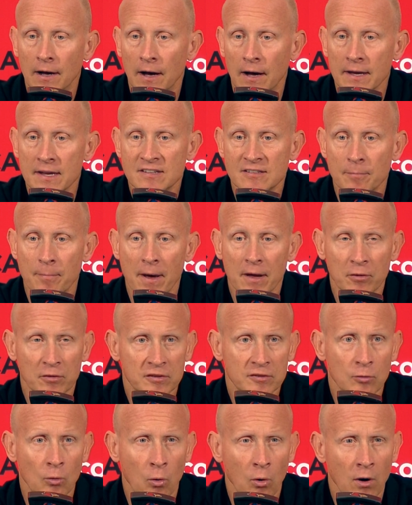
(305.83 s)
He's a better
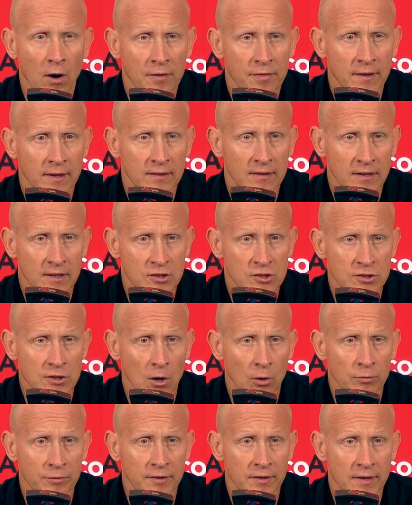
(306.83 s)
scorer, I think, than he
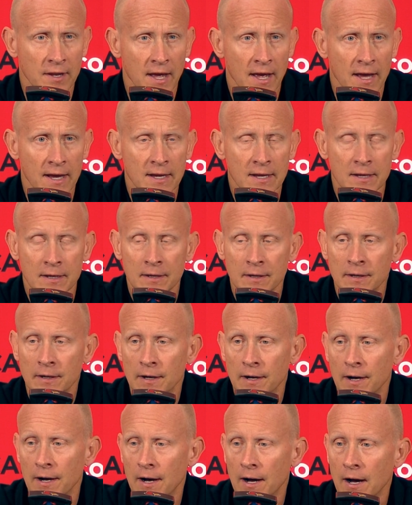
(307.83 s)
showed today.
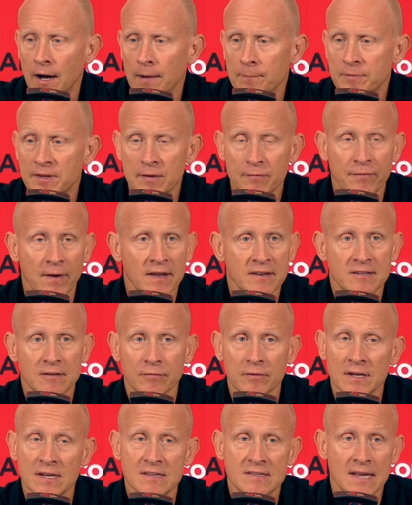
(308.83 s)

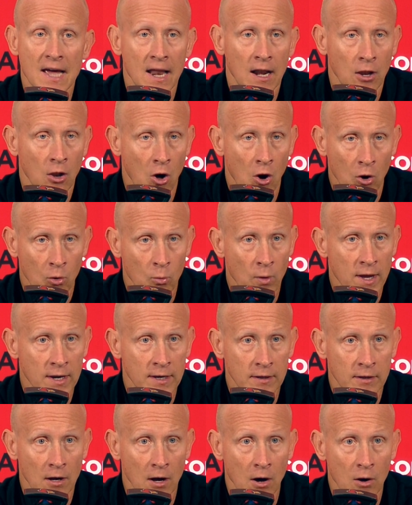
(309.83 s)
Defensively, he's got a long way to
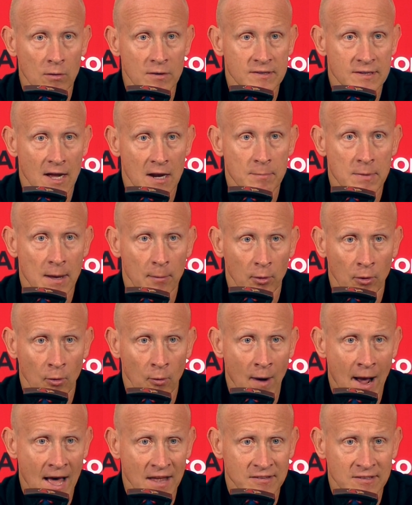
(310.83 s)
go. He's got to be able to
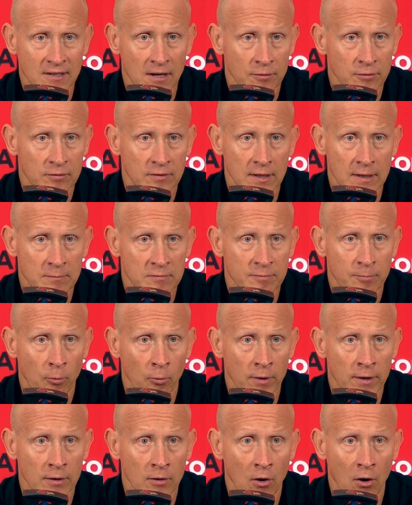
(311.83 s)
harass the other team's
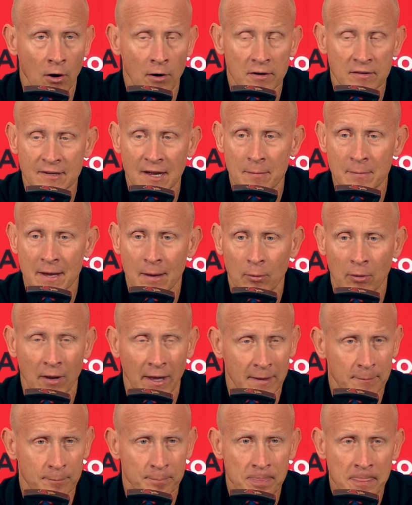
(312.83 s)
point guard. He's got to be able to,
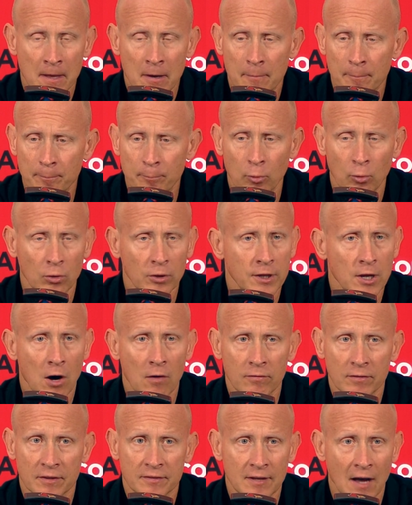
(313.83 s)
like, bully
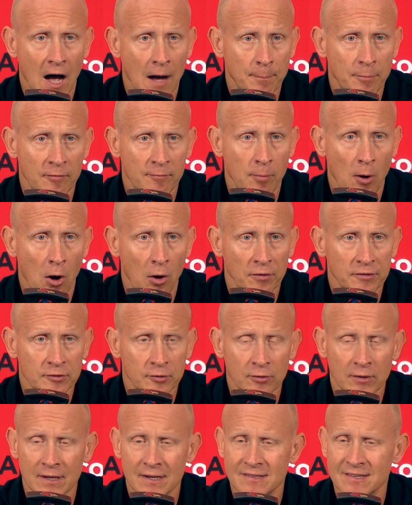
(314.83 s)
over the top of ball
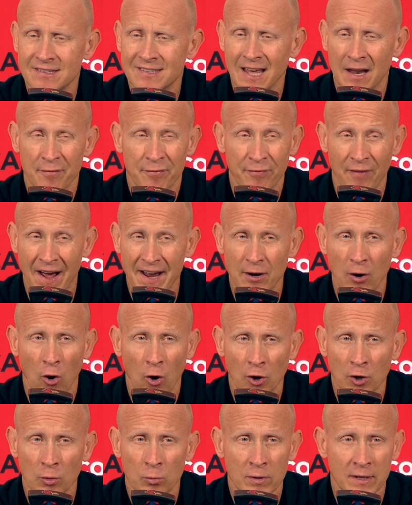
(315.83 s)
screens. He's got to fight
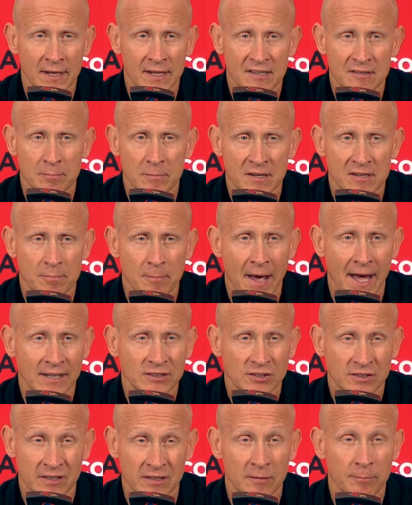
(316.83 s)
harder when he gets
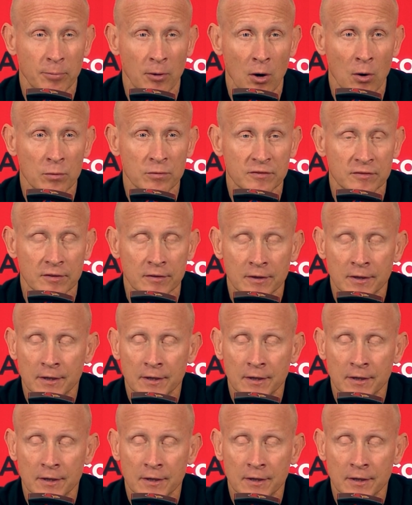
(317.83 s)
mismatched in the post.